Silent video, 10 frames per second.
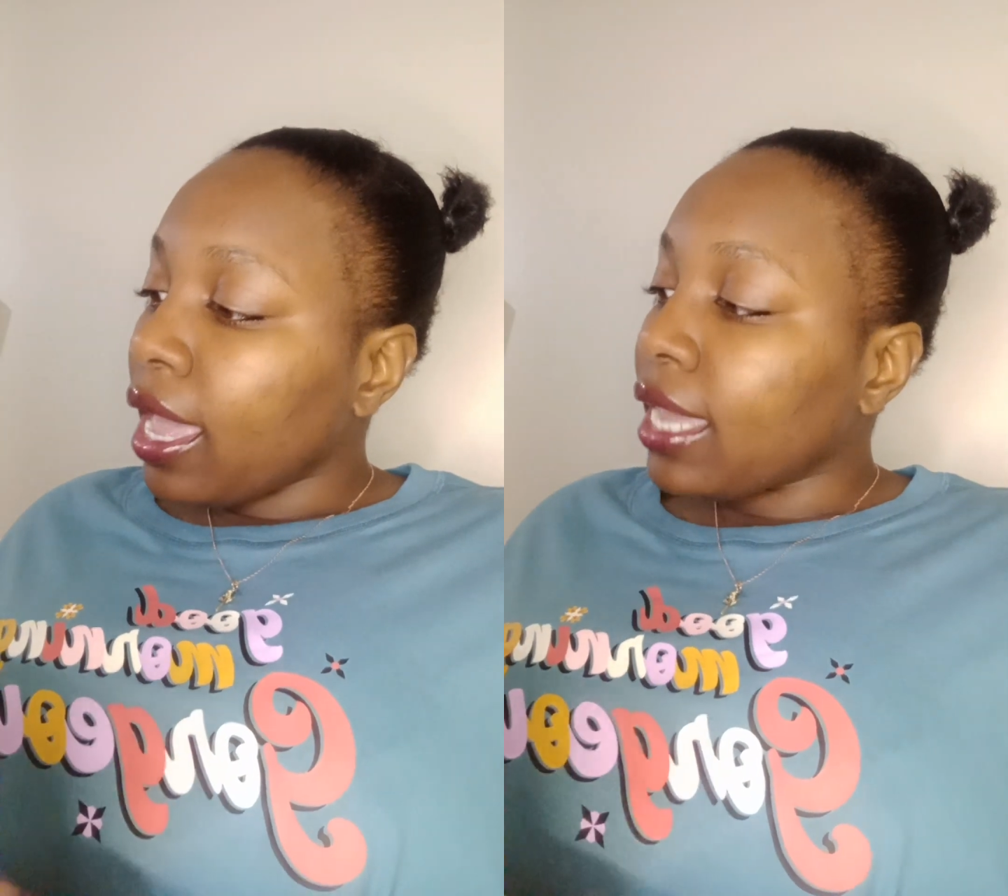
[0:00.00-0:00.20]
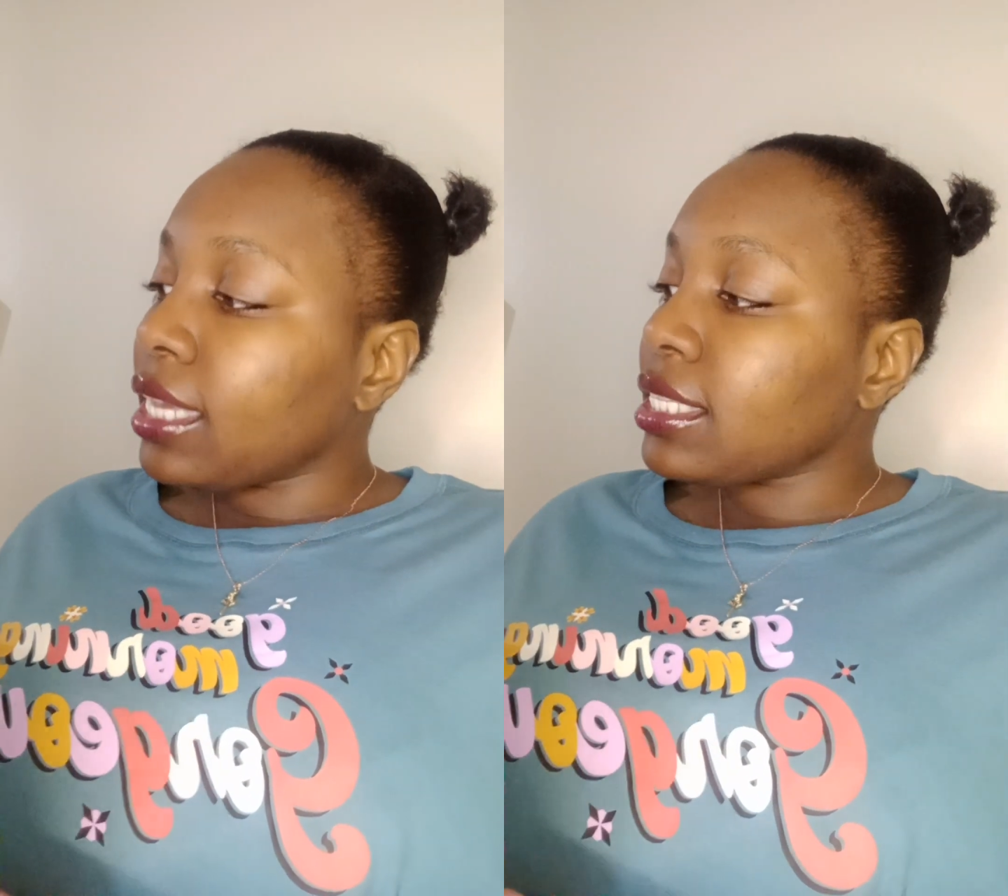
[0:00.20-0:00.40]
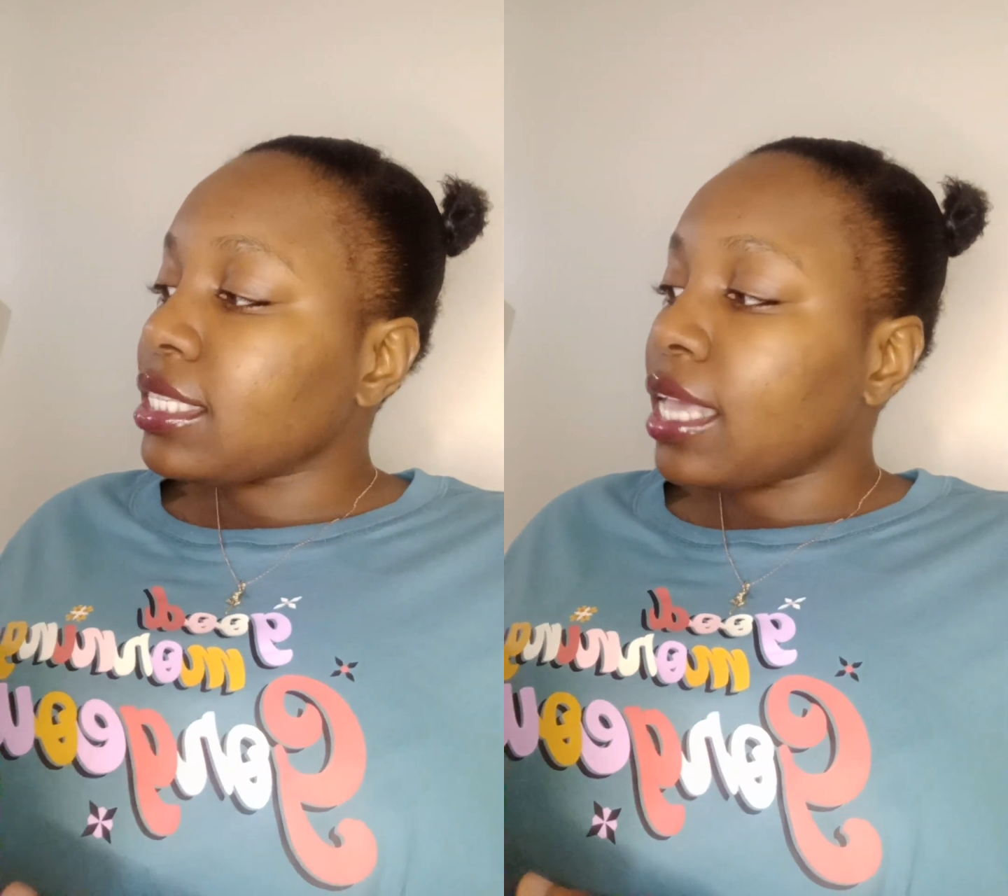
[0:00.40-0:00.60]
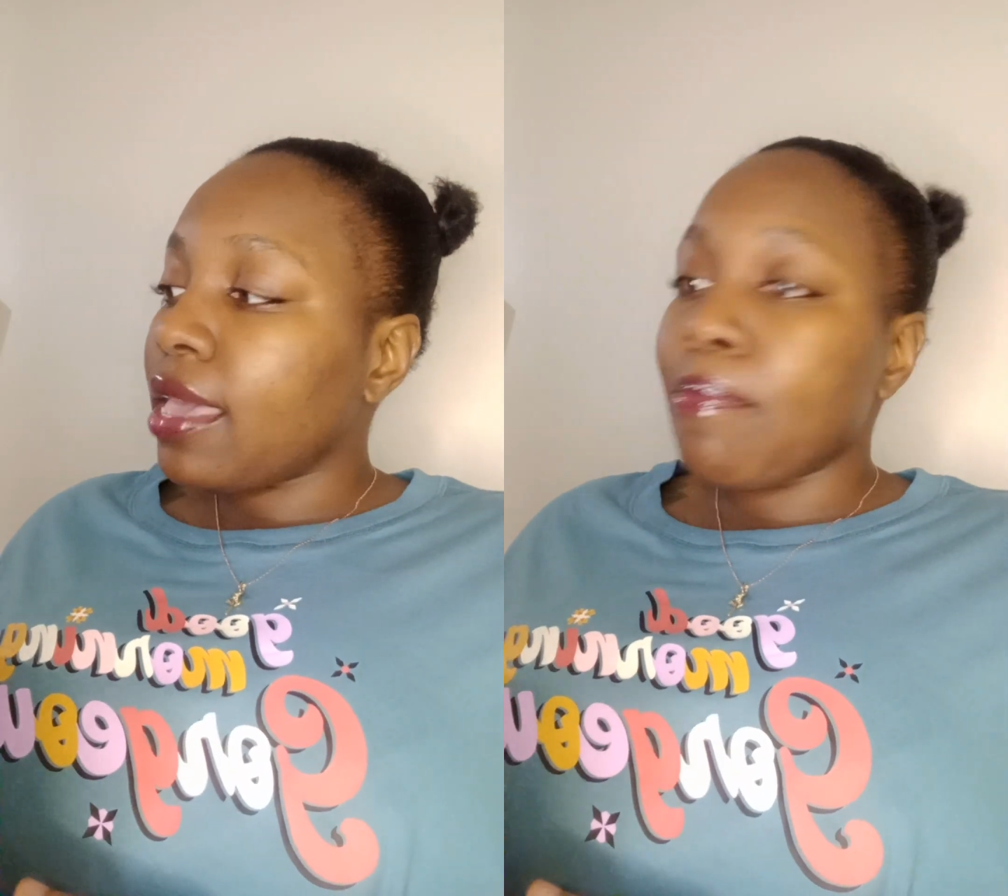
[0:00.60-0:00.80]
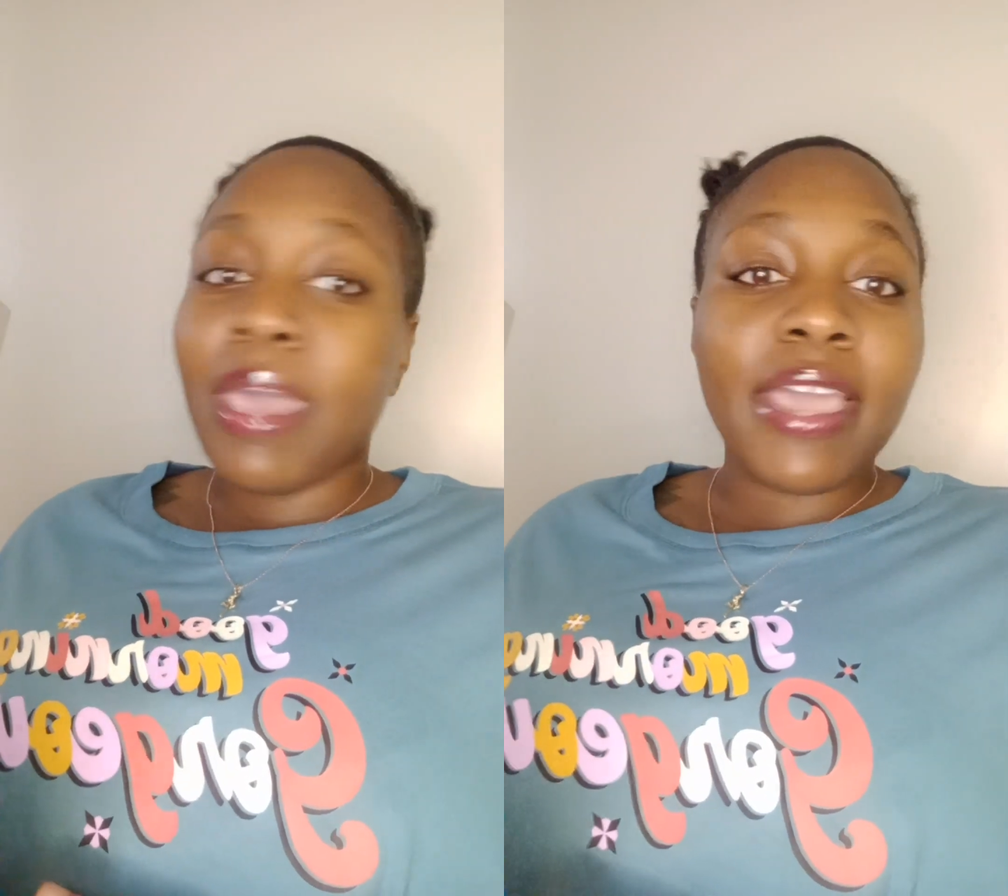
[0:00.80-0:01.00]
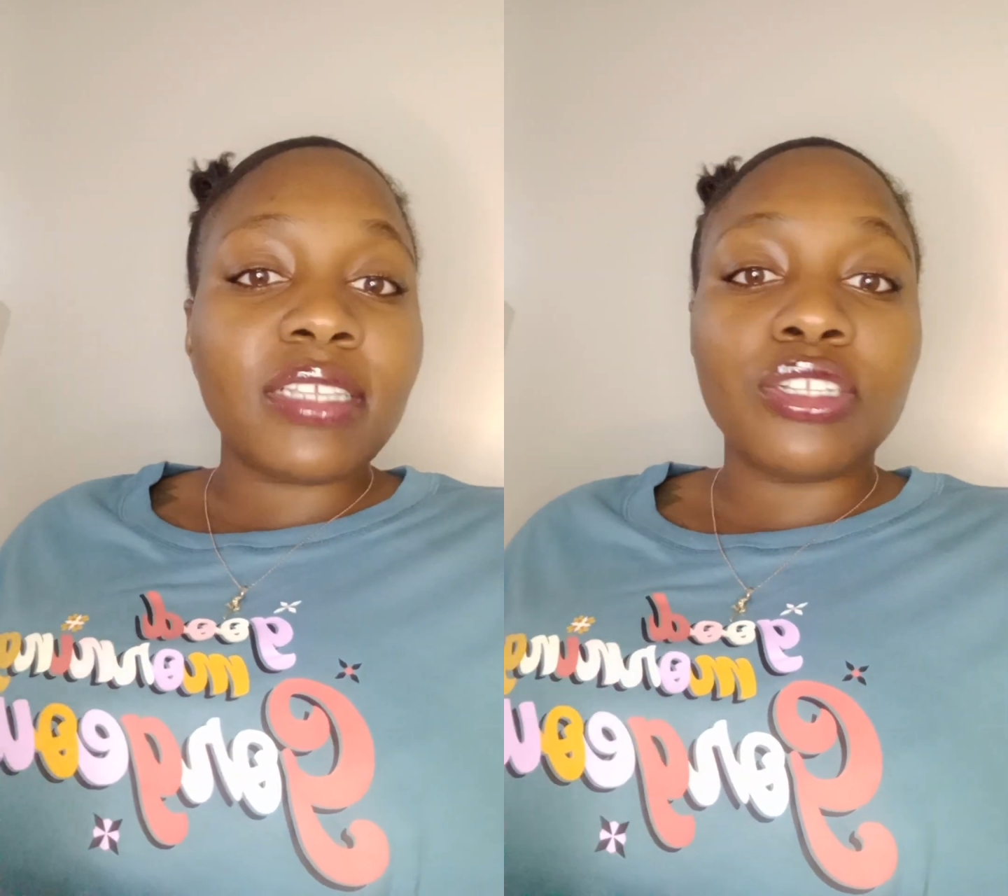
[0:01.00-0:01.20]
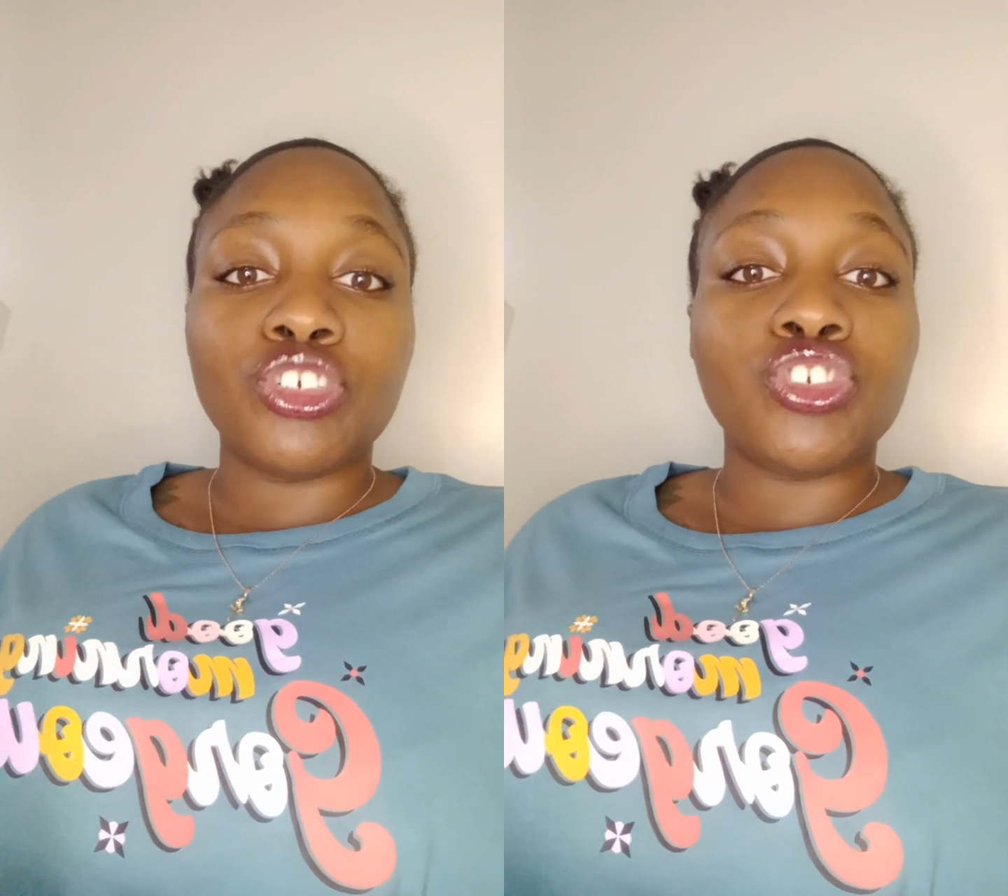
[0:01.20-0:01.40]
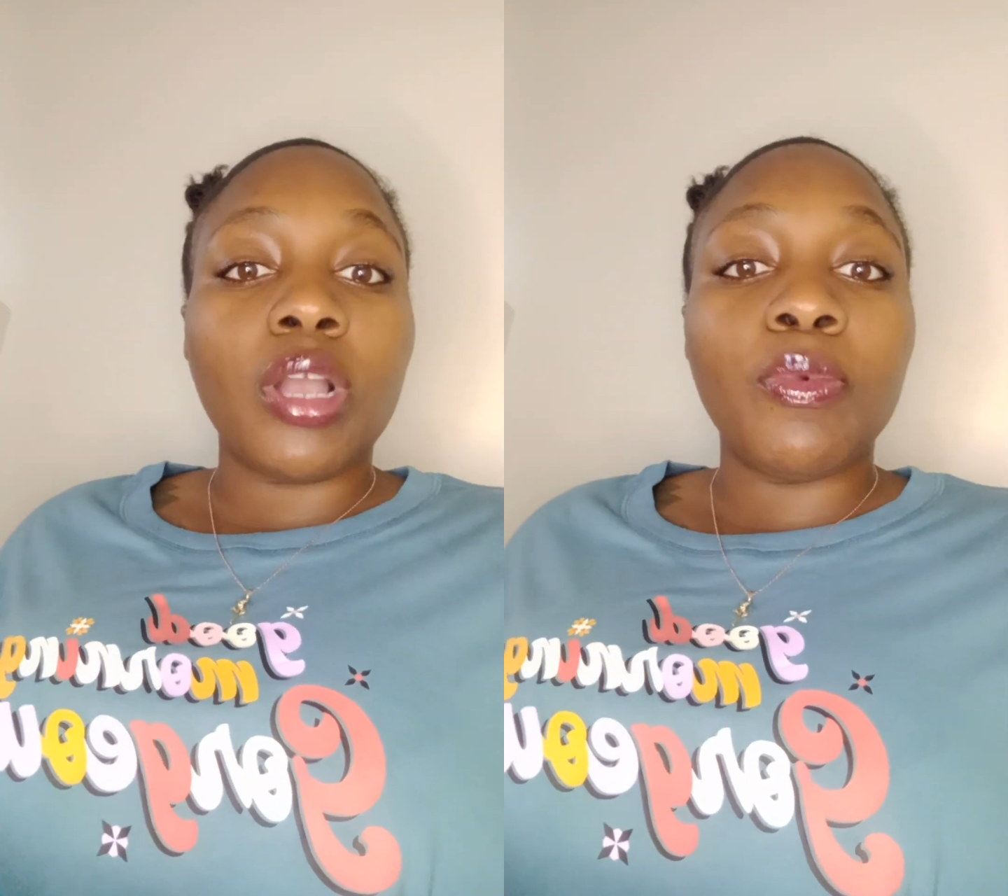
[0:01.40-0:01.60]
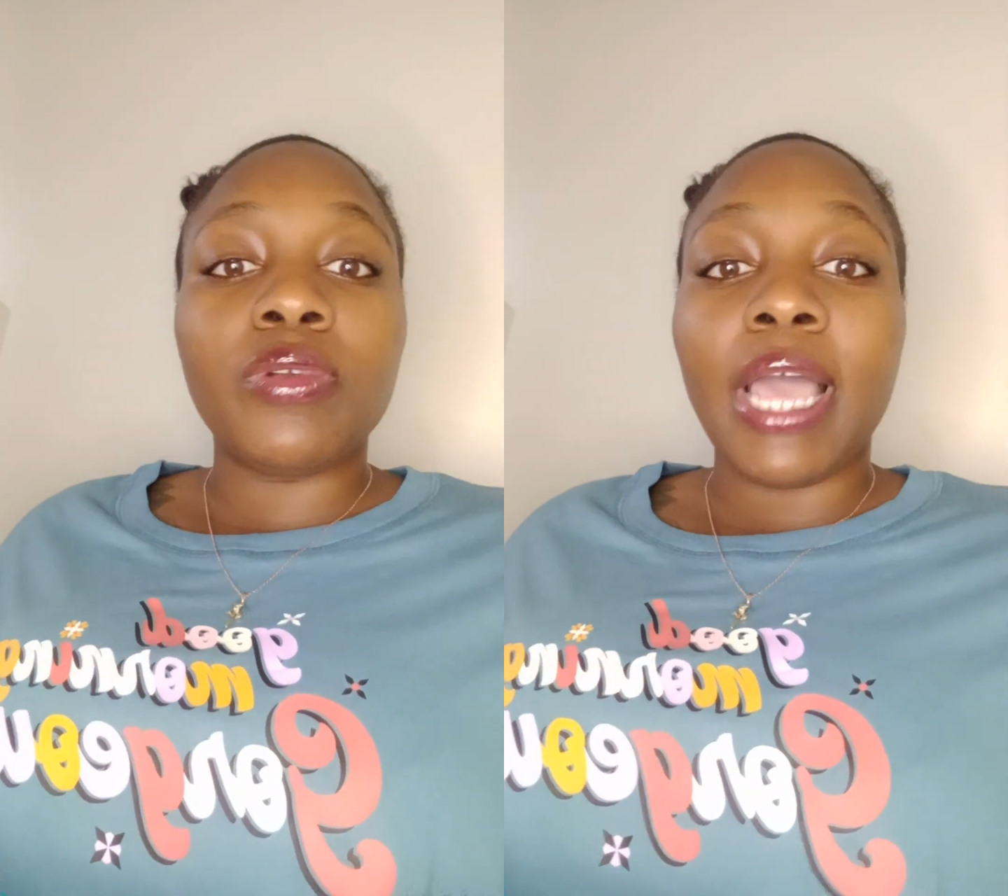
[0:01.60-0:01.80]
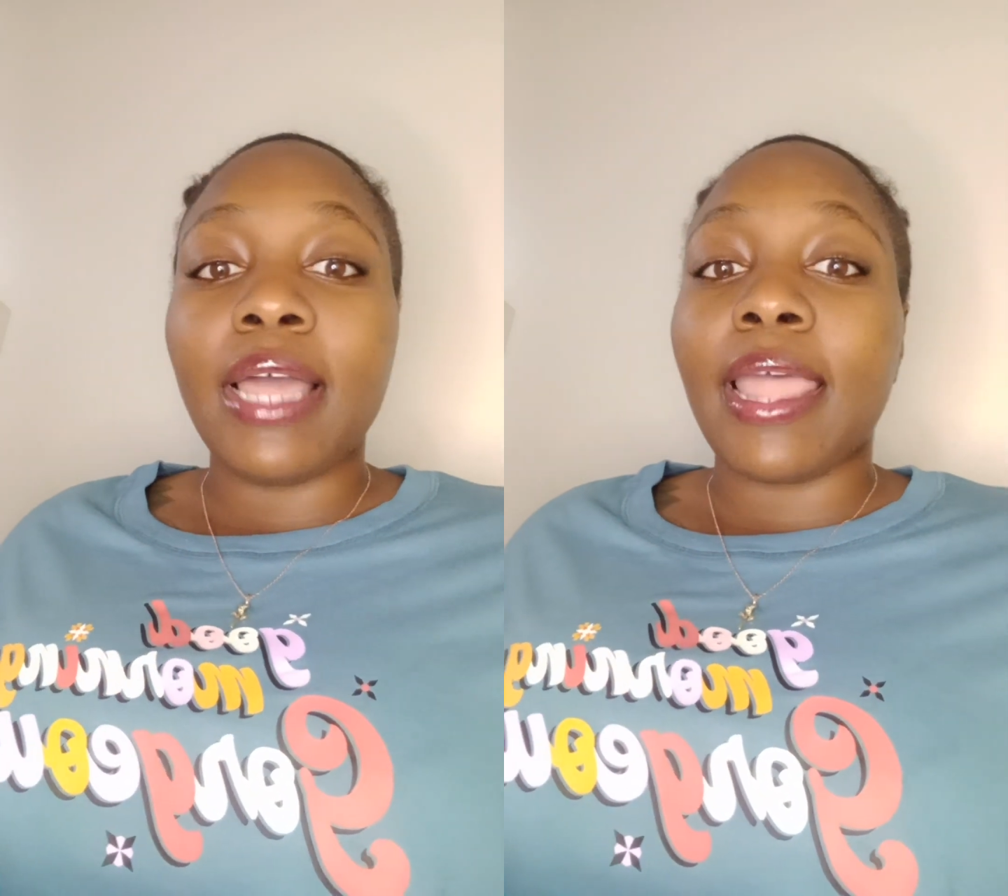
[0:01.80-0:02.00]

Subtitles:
And he said, Master, trouble not.